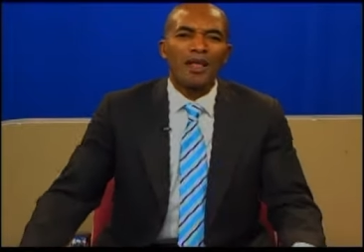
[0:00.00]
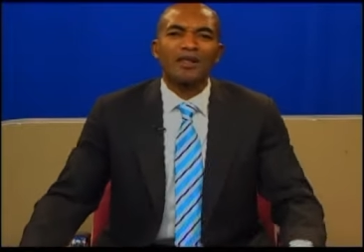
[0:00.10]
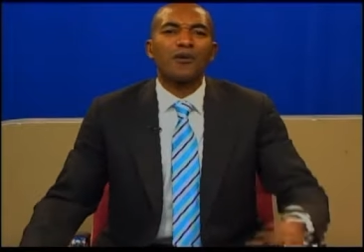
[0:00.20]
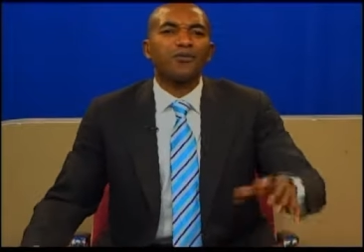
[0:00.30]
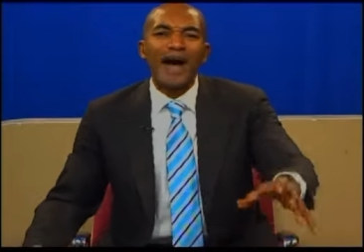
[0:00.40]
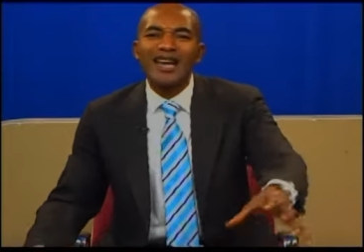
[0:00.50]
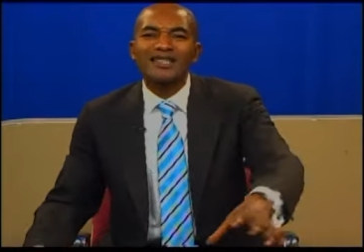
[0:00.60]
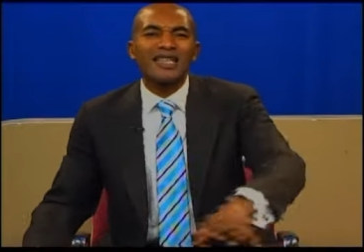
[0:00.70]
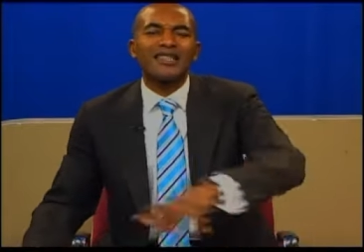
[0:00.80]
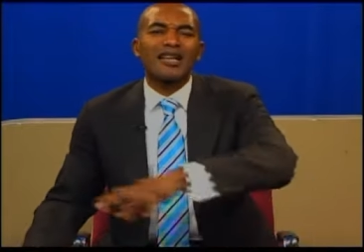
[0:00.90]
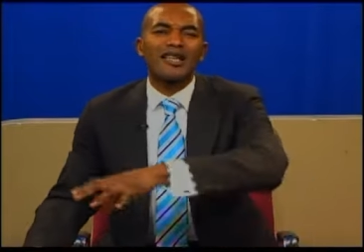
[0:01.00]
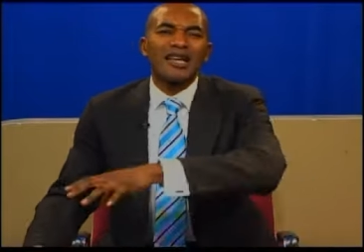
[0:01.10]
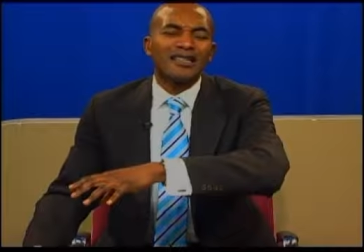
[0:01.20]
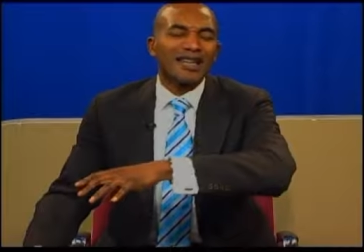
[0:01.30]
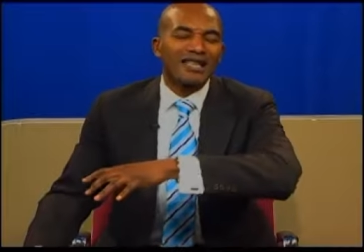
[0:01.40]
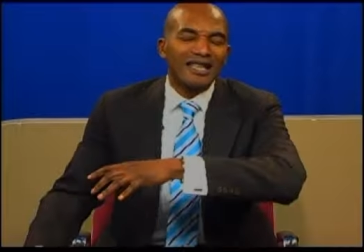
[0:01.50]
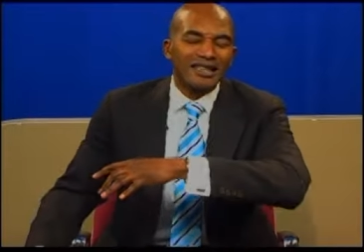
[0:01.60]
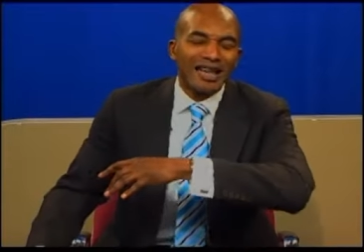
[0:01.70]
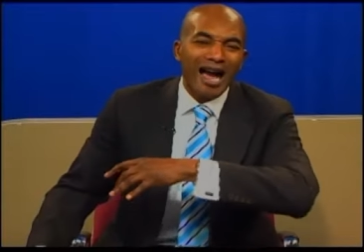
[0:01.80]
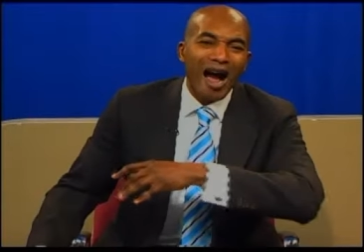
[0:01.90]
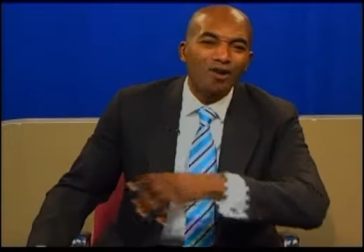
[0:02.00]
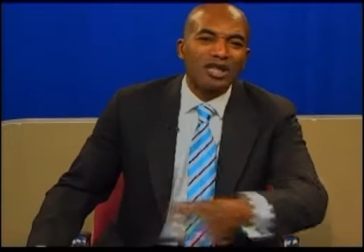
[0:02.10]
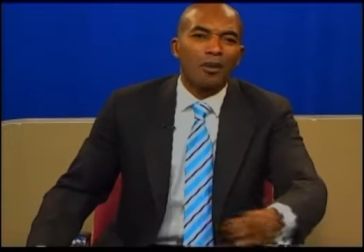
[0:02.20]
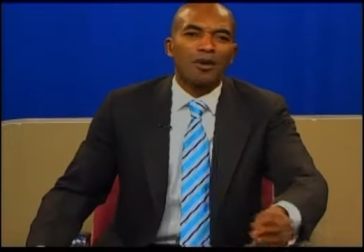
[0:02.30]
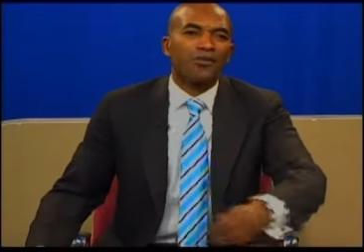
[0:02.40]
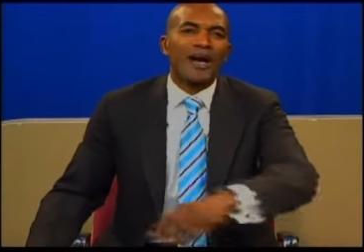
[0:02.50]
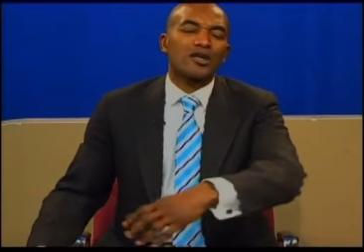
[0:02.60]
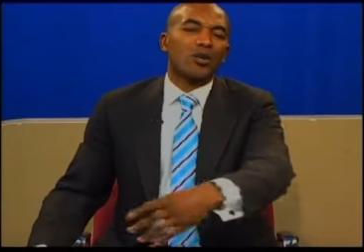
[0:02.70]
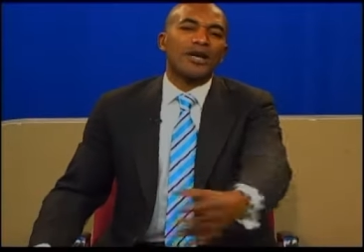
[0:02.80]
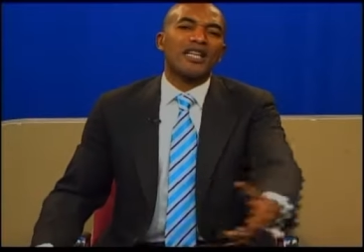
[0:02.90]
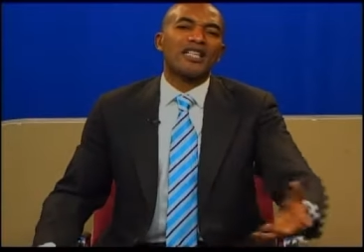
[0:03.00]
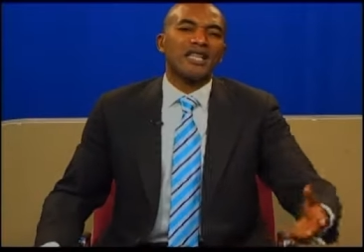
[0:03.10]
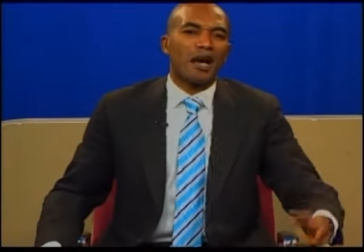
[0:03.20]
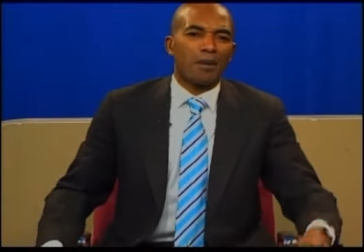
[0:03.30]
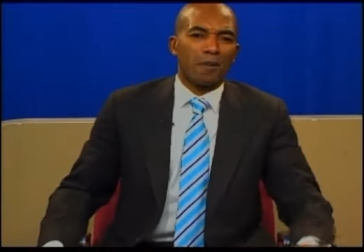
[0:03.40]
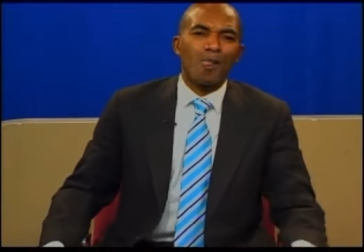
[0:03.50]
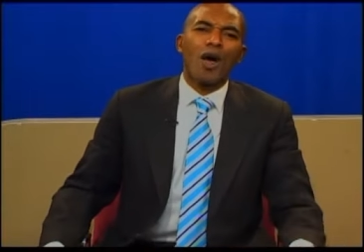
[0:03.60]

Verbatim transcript: The fight, the, the, the, the, the outcome of the fight is already determined.